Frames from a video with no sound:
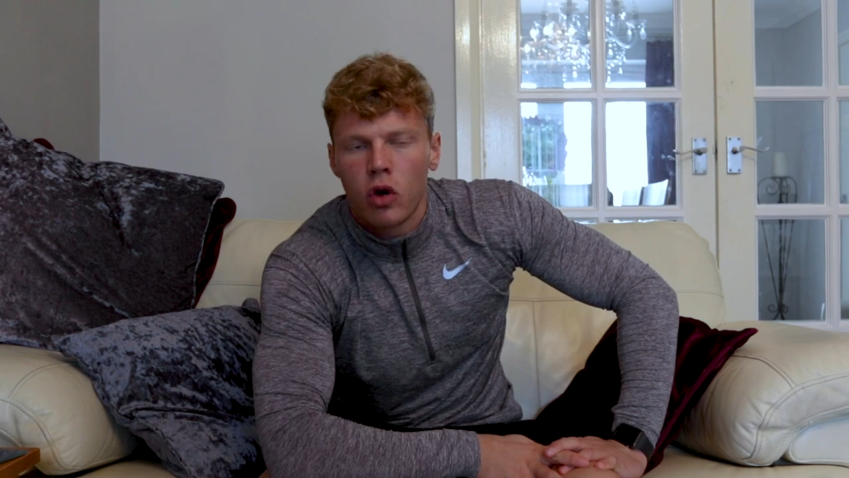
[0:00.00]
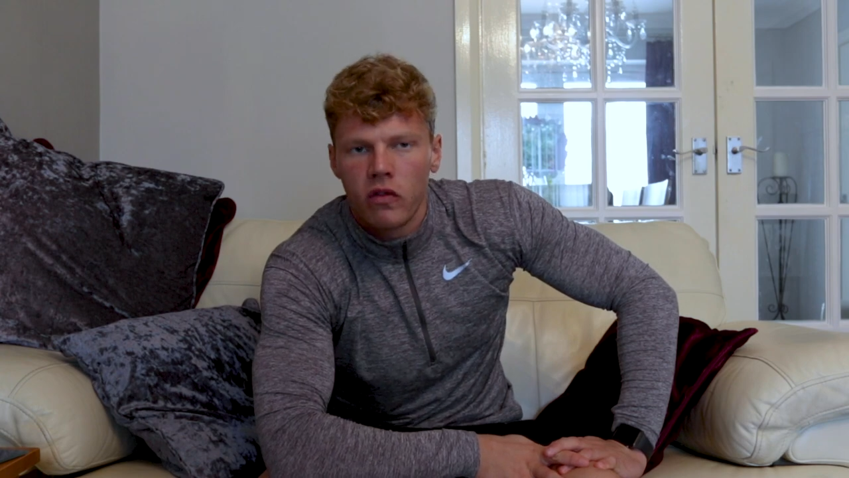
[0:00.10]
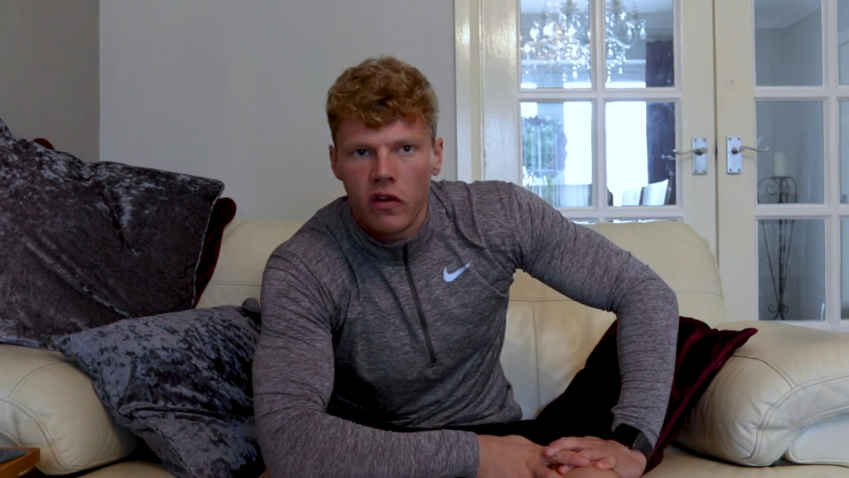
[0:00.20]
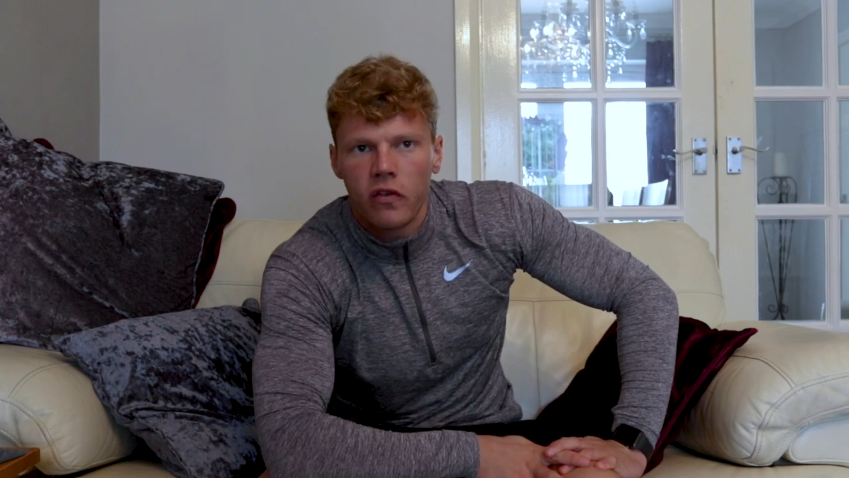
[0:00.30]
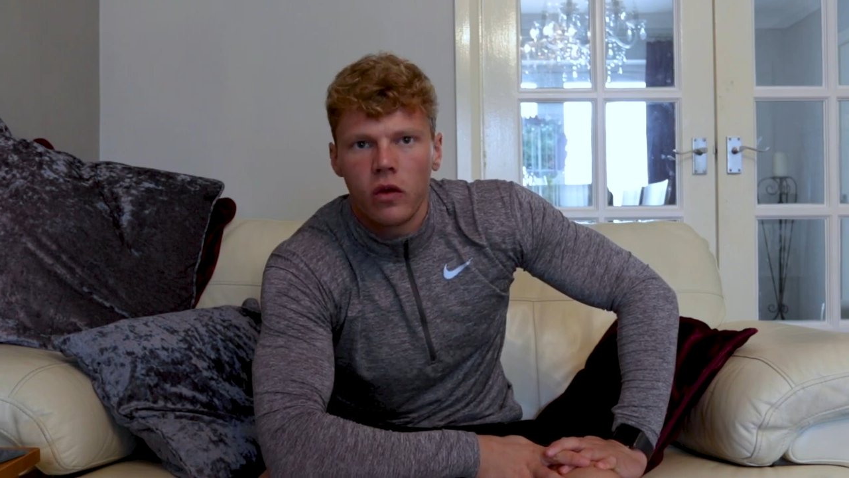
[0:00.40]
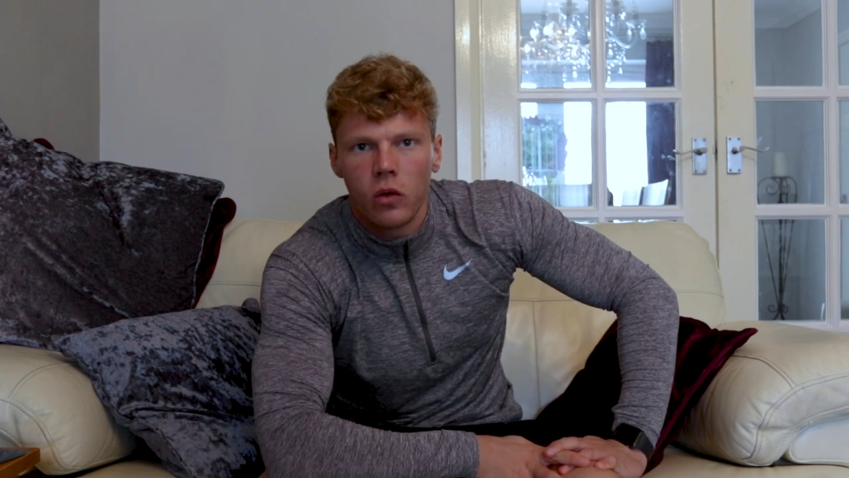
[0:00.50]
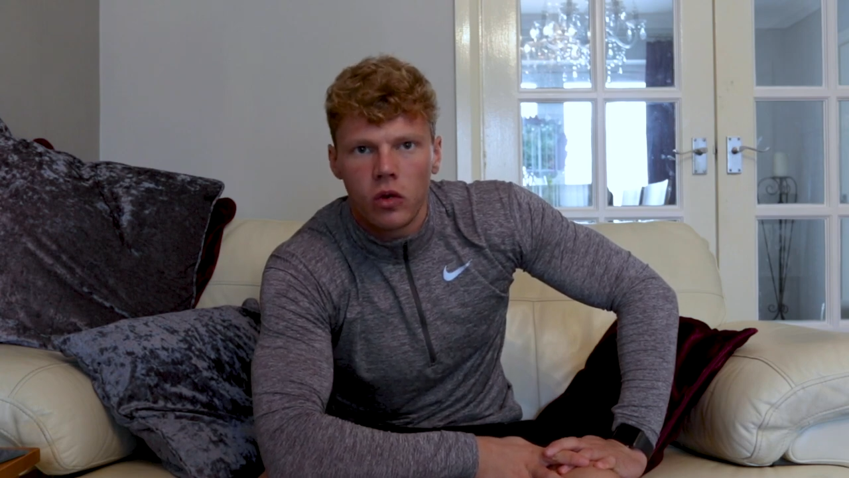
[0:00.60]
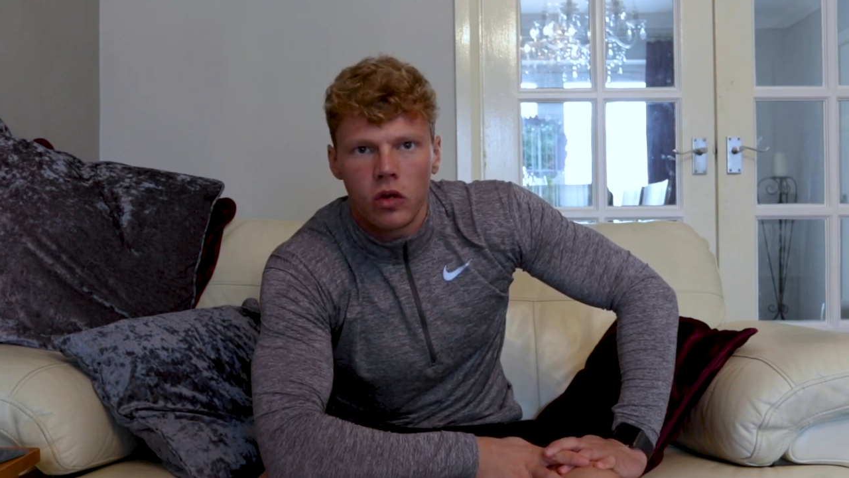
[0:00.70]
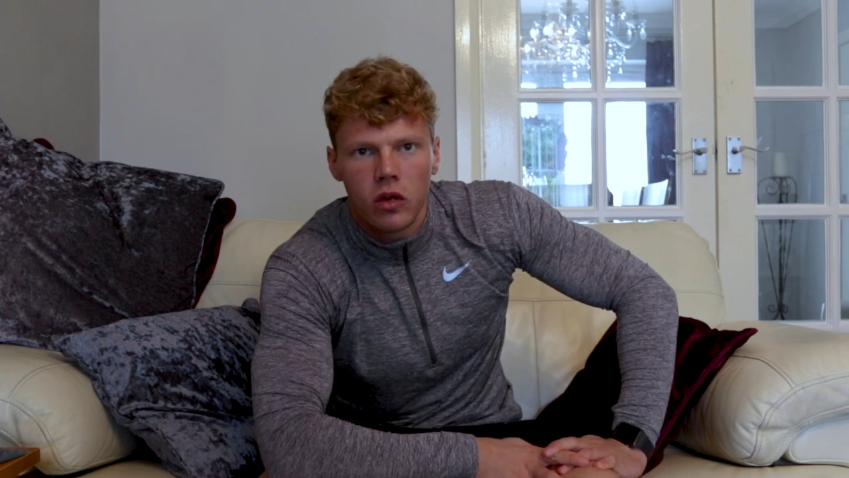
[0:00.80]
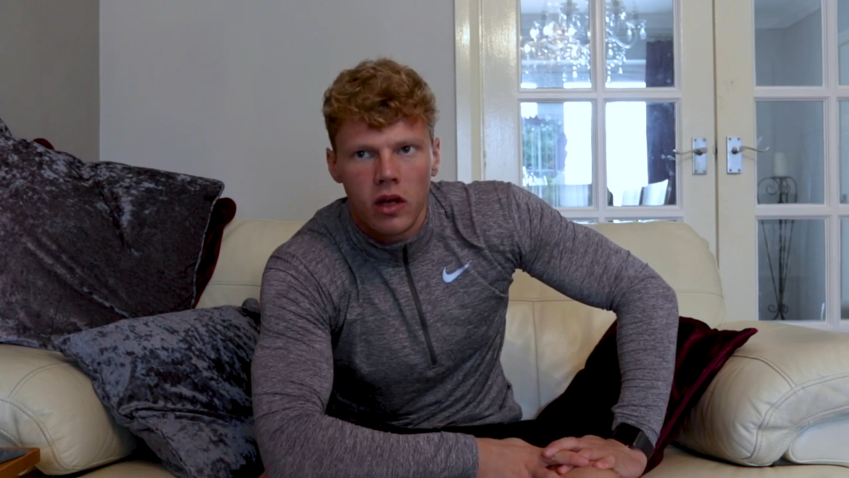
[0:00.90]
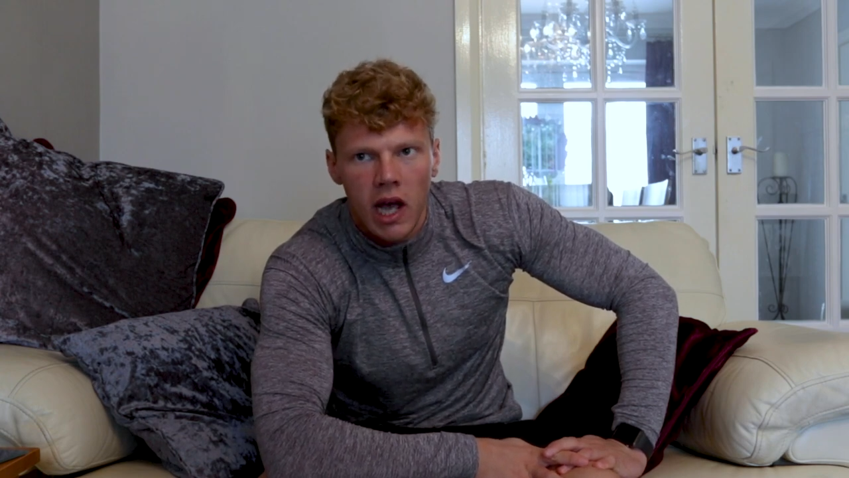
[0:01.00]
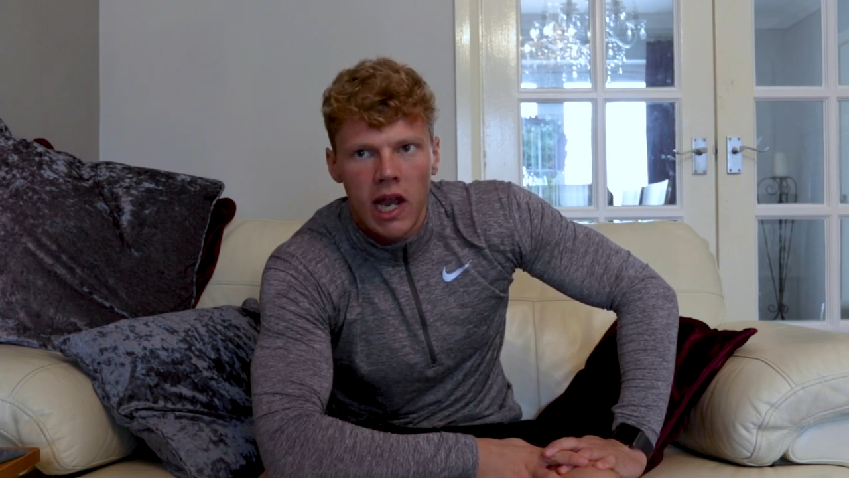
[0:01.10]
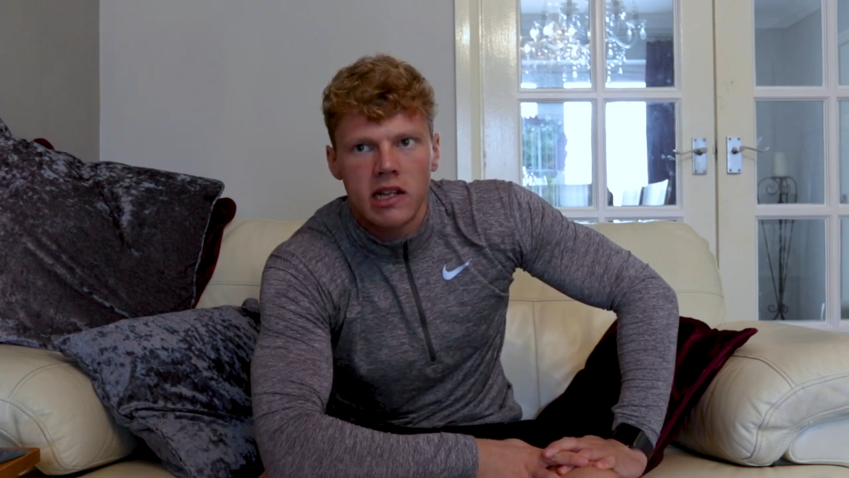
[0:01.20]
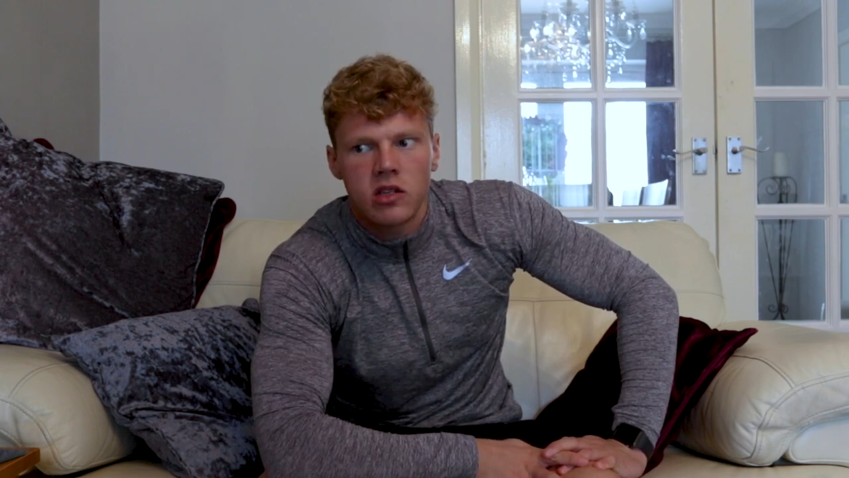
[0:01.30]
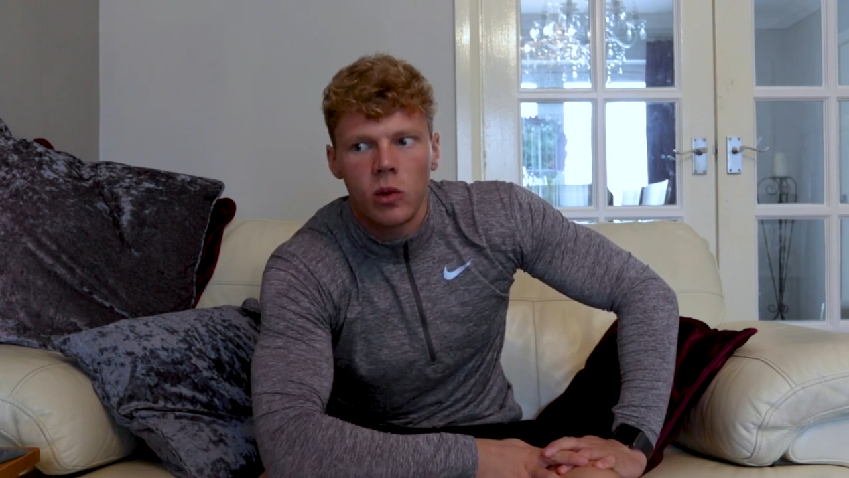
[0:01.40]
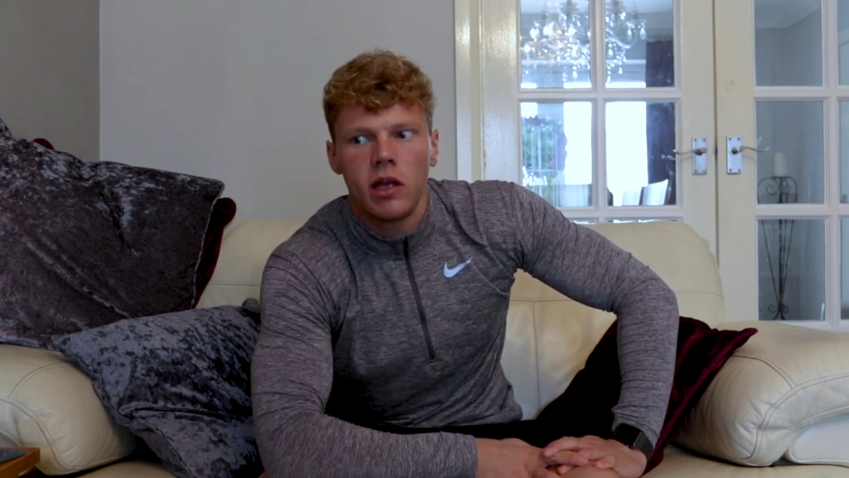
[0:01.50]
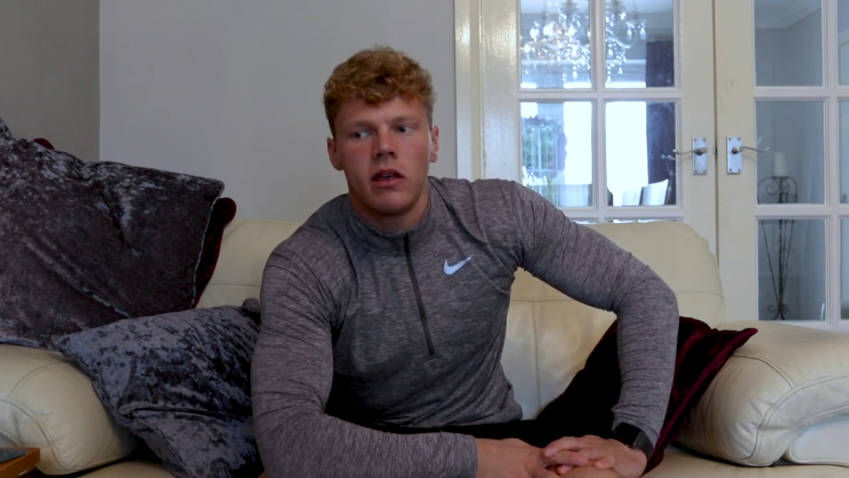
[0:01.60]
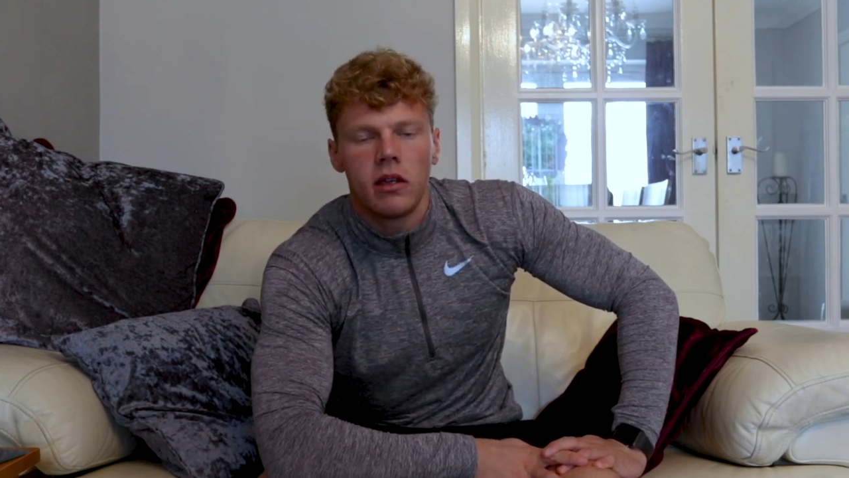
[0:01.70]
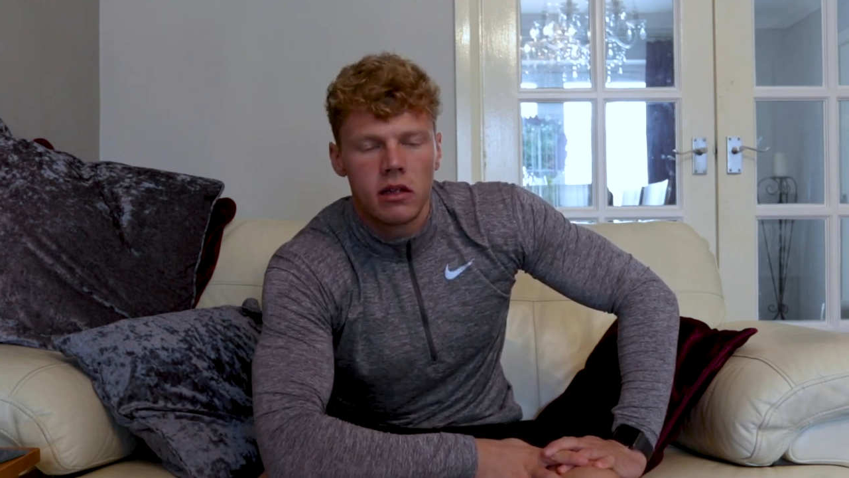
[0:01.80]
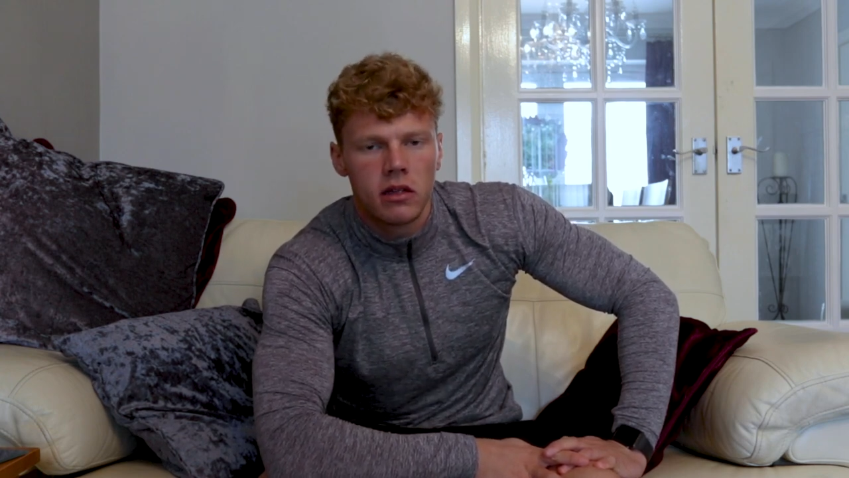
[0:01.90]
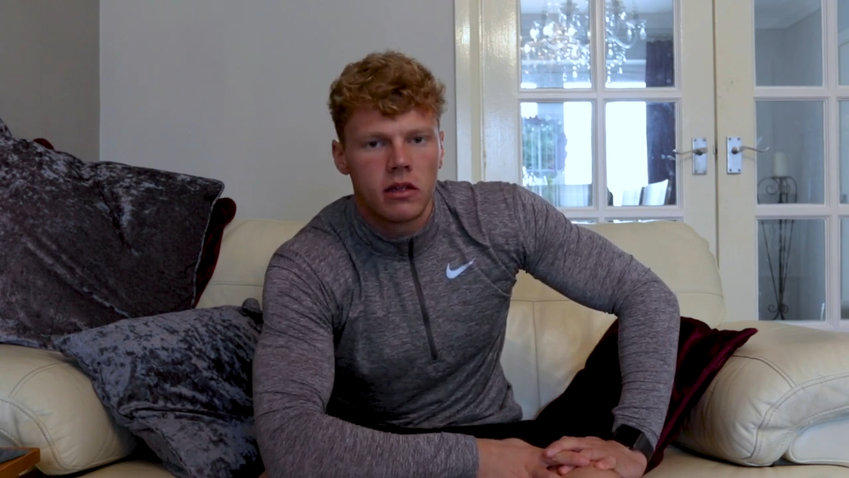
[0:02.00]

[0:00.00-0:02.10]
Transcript: cover food. I like to eat.